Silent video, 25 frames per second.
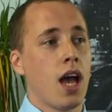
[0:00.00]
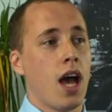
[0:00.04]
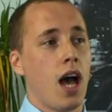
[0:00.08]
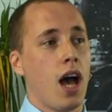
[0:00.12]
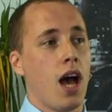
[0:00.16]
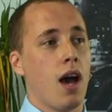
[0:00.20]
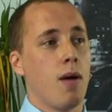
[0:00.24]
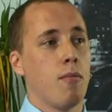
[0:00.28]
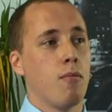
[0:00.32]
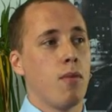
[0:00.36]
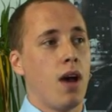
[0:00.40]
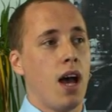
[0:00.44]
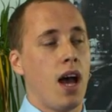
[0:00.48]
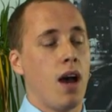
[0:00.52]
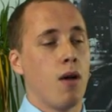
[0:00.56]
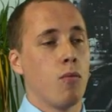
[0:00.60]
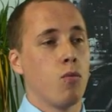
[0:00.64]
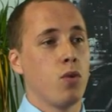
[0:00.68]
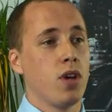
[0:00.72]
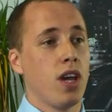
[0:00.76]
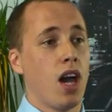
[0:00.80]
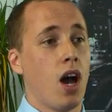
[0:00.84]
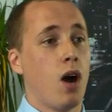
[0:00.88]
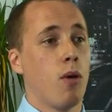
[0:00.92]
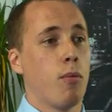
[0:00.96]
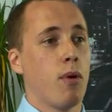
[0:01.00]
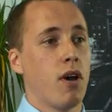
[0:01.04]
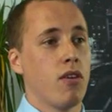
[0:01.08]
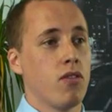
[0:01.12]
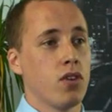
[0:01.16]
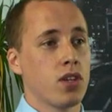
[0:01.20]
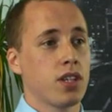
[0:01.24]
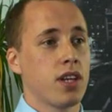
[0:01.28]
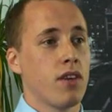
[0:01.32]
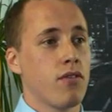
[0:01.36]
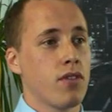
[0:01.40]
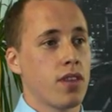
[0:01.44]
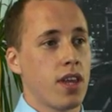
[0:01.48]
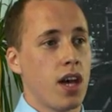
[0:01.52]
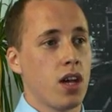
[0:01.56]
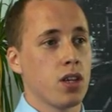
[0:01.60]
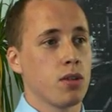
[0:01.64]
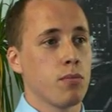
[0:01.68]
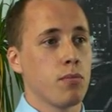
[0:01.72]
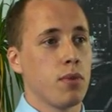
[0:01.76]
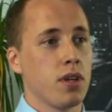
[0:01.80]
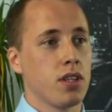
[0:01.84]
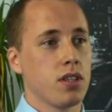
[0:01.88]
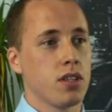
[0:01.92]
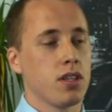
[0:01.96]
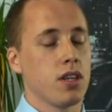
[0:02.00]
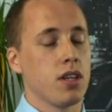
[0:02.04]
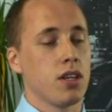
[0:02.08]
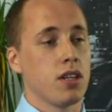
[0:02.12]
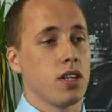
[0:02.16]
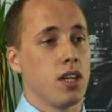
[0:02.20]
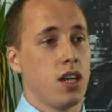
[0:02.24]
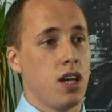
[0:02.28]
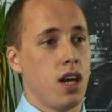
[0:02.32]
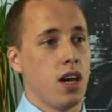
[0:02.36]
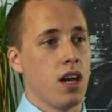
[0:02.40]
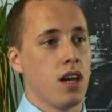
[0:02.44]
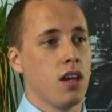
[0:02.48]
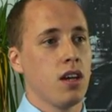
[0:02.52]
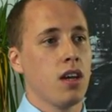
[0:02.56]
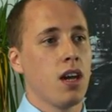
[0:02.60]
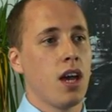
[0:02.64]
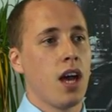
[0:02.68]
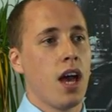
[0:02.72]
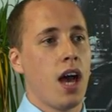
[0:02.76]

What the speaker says: And we help over 7,000 businesses a year